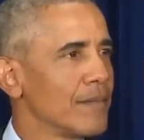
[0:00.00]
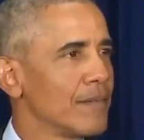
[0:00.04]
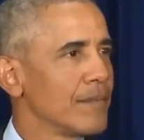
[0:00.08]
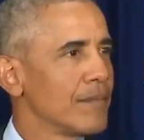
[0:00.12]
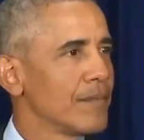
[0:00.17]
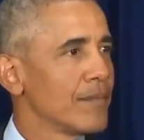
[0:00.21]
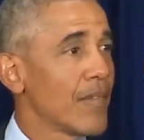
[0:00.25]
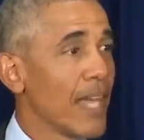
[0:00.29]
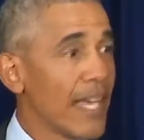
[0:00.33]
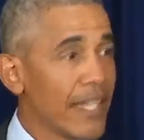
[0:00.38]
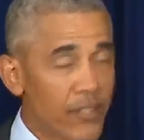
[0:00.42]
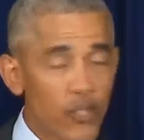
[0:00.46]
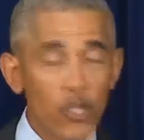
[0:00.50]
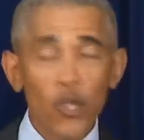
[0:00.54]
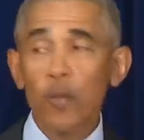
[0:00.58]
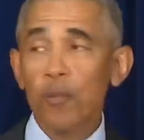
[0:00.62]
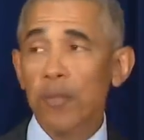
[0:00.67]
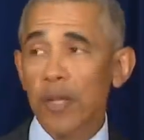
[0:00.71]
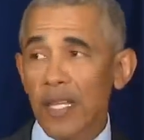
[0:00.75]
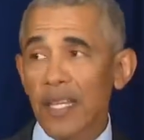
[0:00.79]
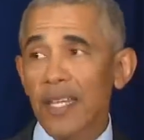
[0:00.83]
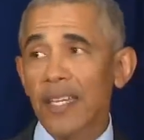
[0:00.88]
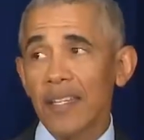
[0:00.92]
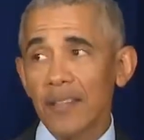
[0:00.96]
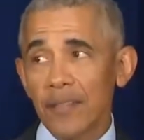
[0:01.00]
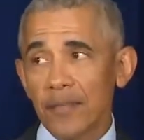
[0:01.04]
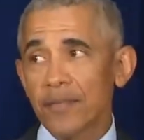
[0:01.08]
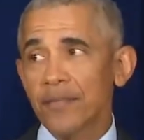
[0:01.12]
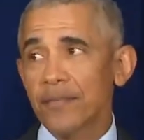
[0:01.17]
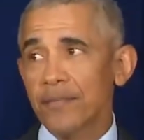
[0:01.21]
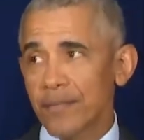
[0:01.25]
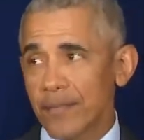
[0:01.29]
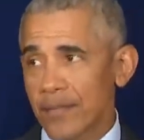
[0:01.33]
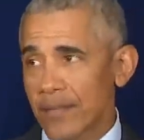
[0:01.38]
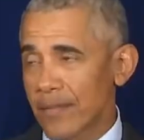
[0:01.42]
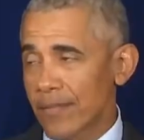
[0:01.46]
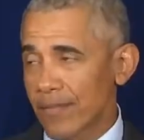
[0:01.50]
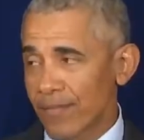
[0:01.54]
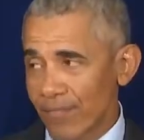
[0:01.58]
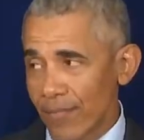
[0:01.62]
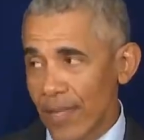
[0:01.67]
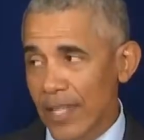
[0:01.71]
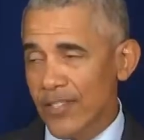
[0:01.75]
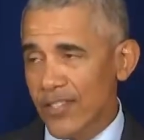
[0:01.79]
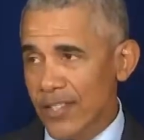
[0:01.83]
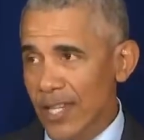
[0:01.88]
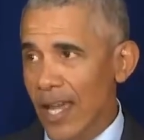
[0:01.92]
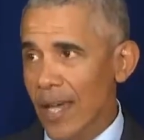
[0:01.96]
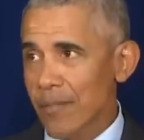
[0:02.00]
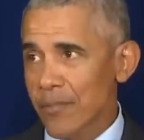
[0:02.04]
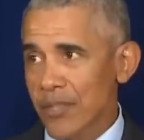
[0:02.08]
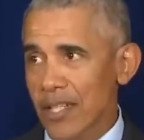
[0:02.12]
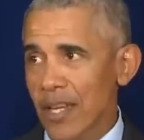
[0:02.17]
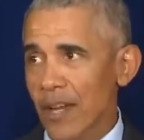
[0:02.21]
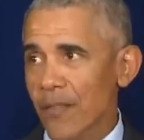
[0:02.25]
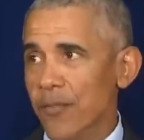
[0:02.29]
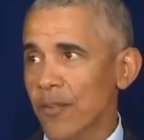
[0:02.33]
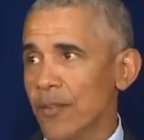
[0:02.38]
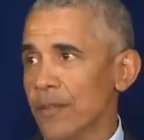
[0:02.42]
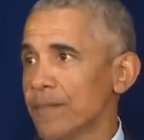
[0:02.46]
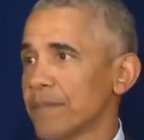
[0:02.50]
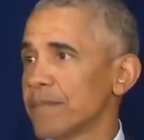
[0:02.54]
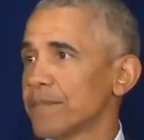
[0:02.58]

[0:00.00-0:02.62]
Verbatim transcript: they too believe this time's different.